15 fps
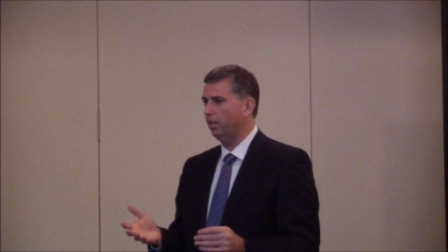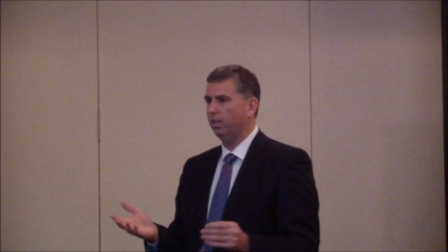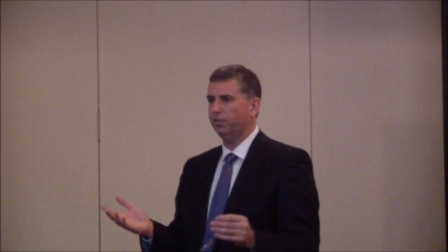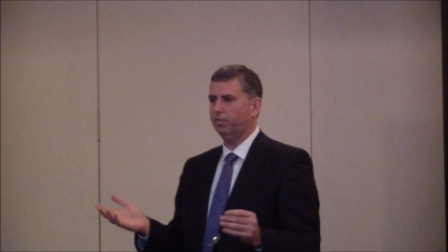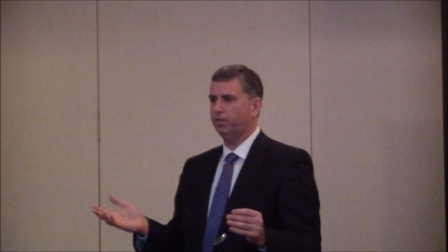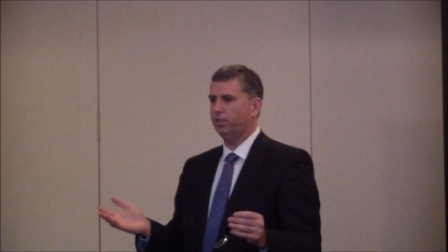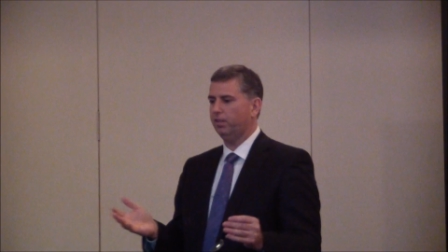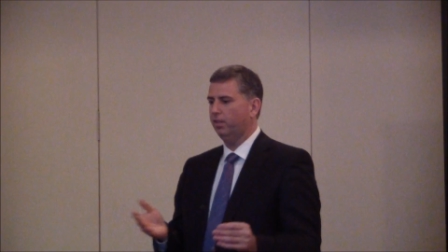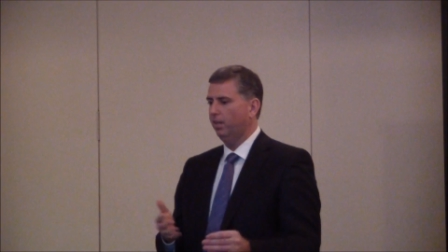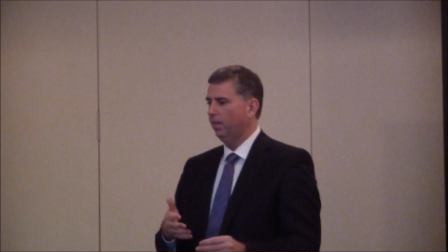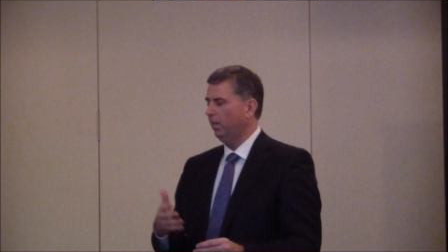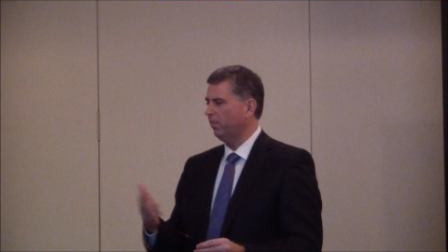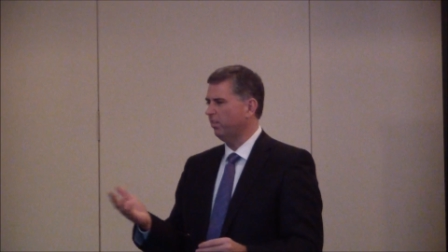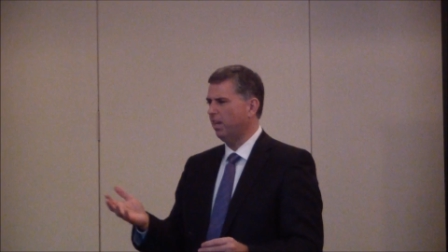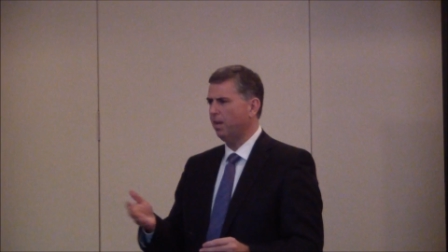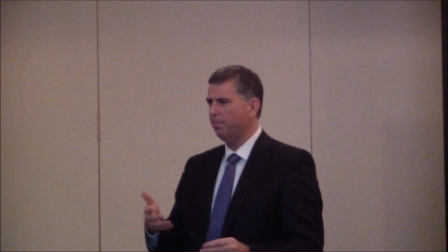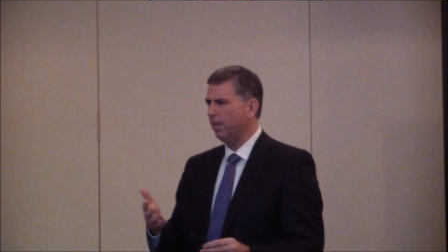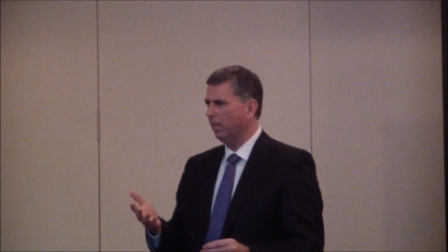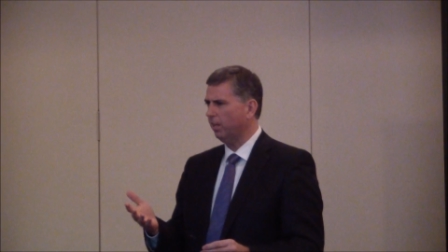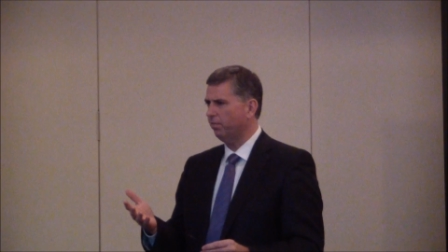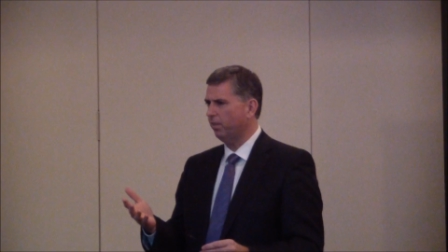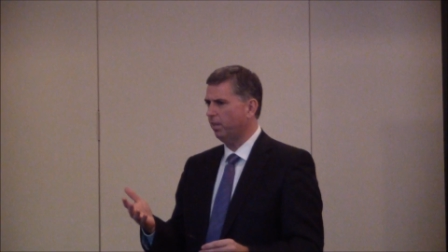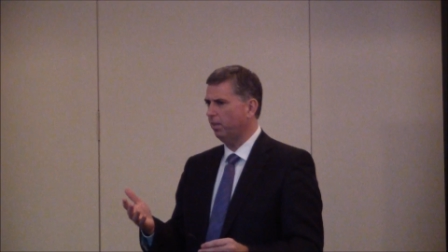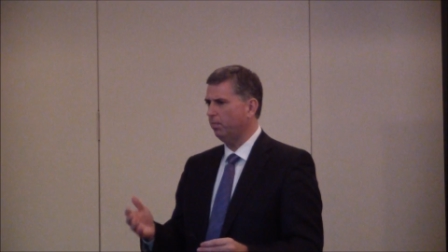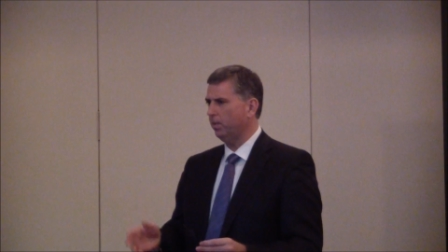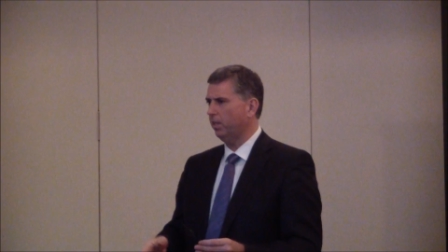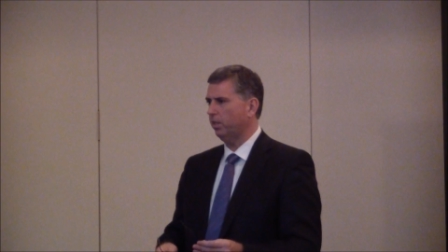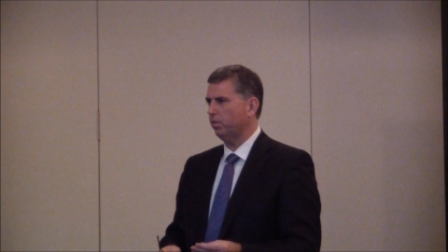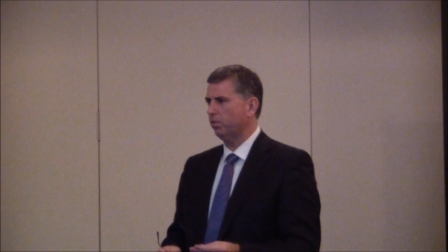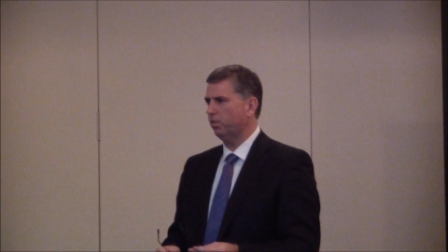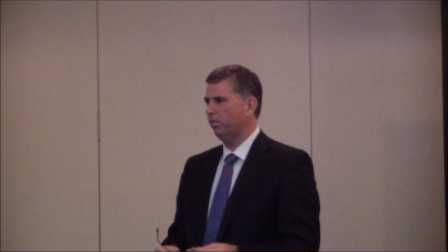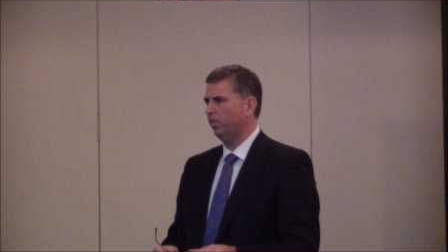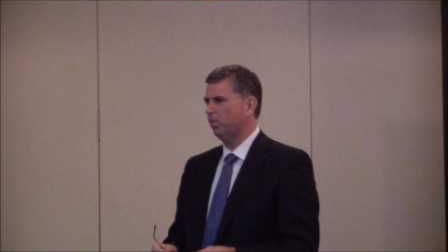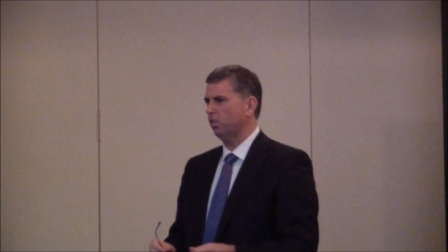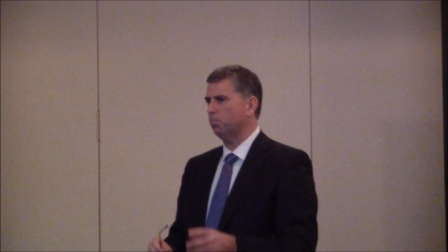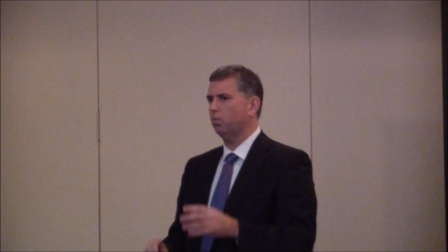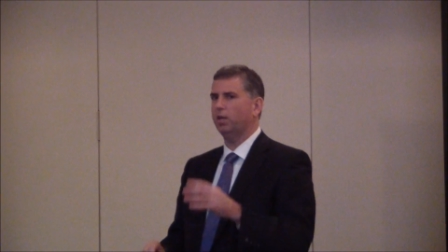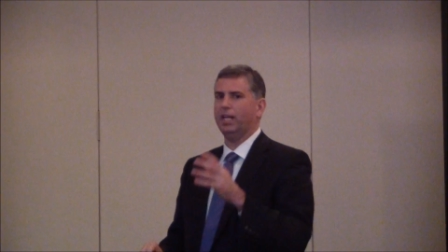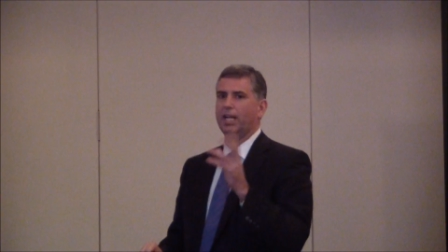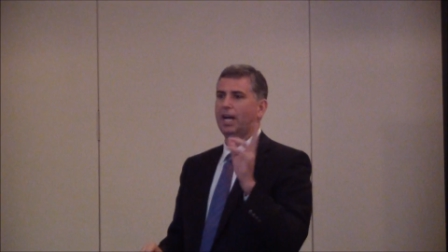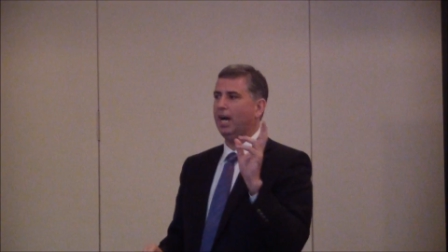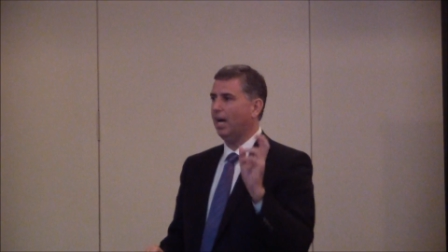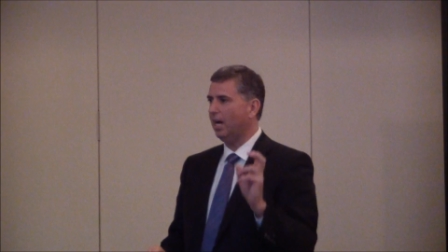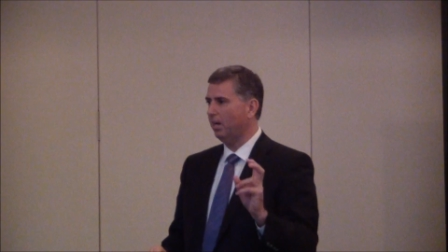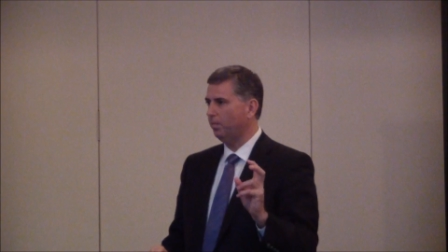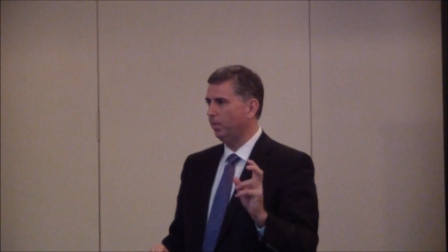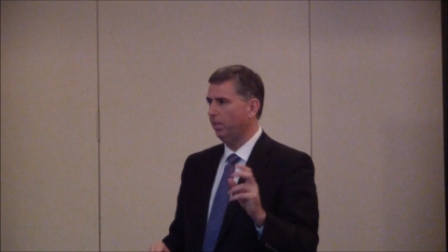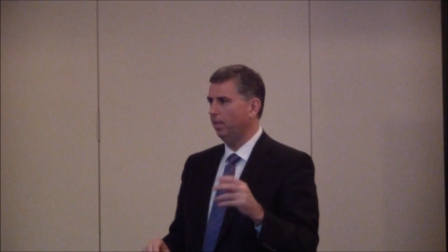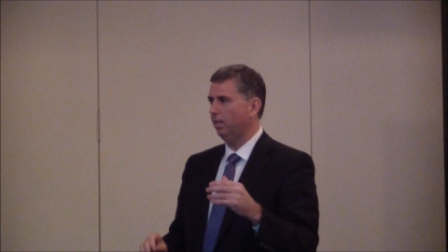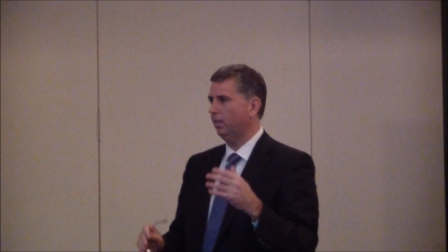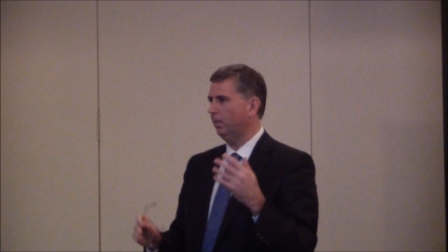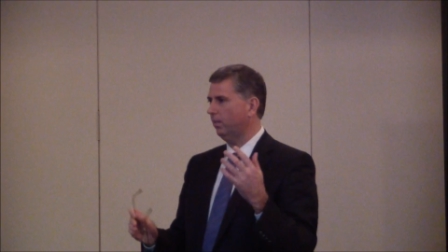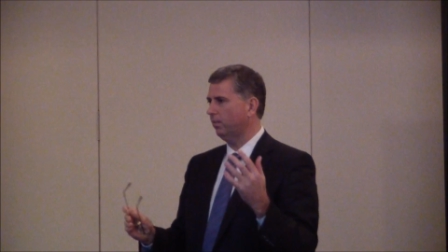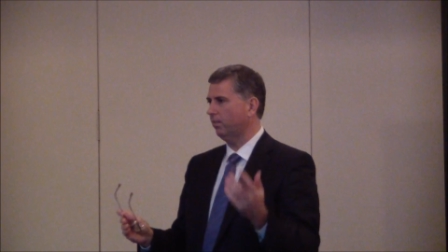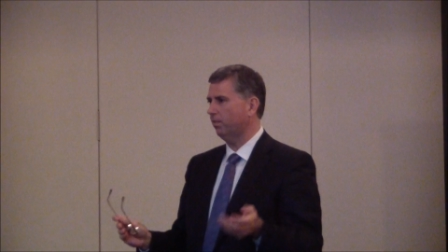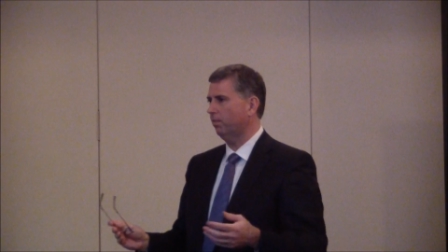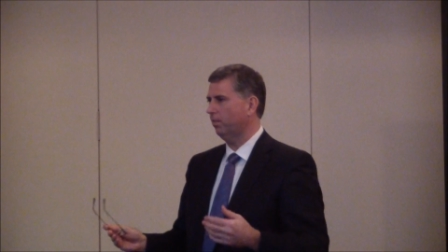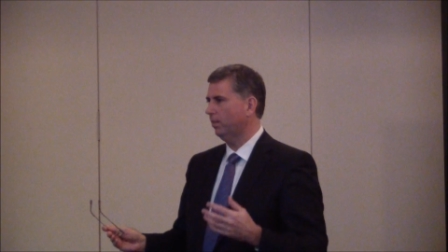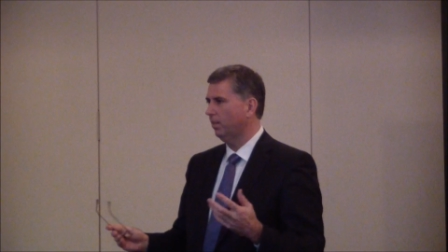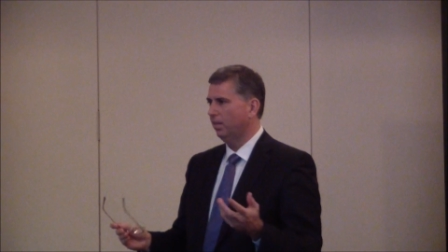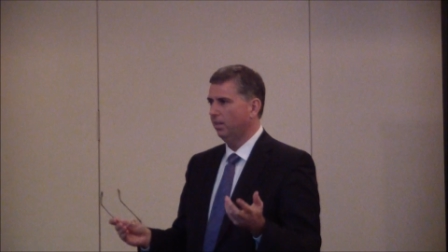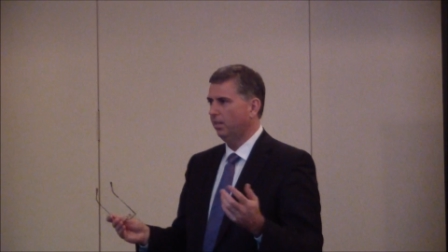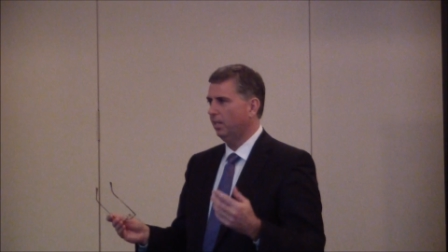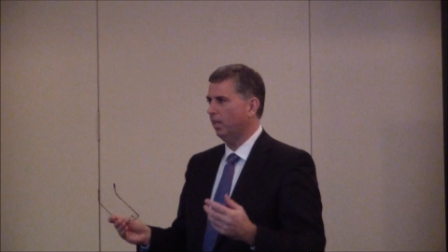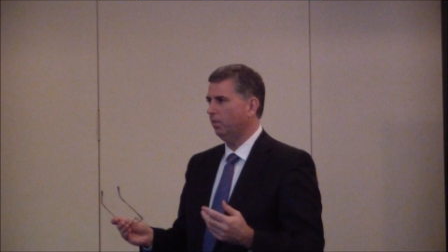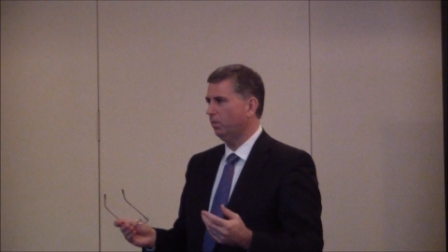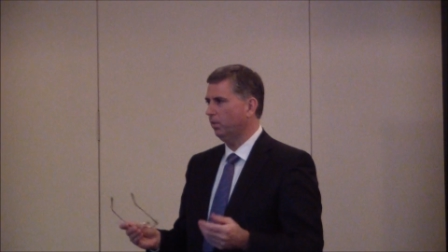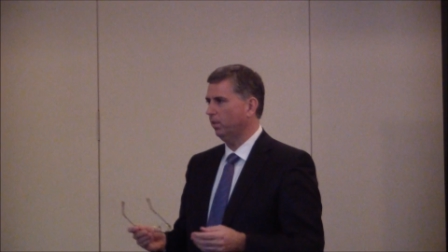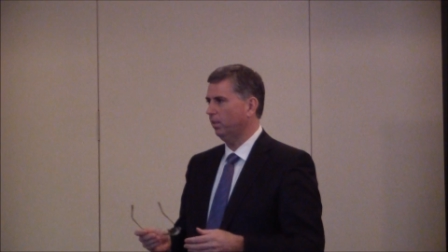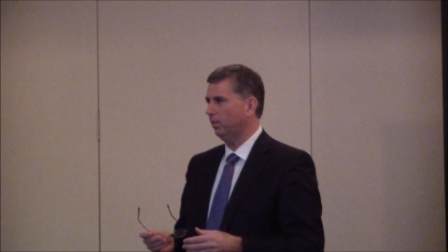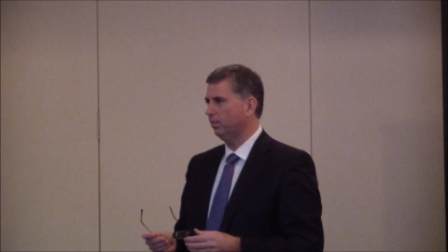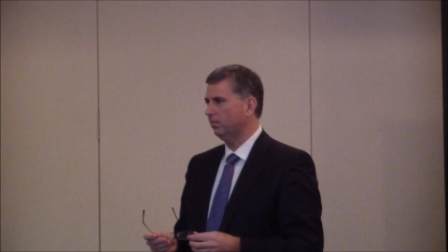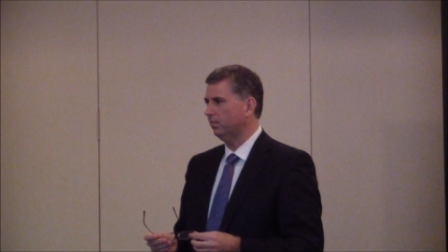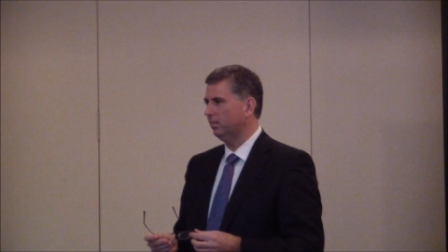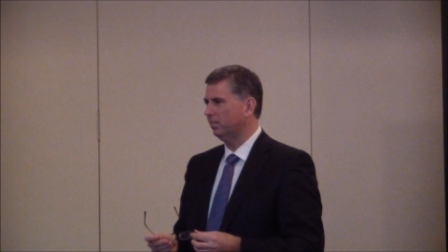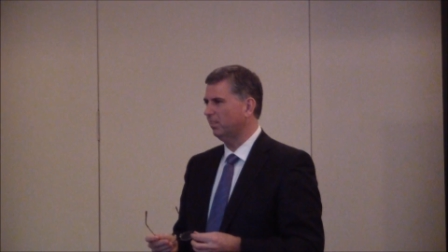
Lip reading: now if they're not making very much, or if it's just more like a hobby and it's not really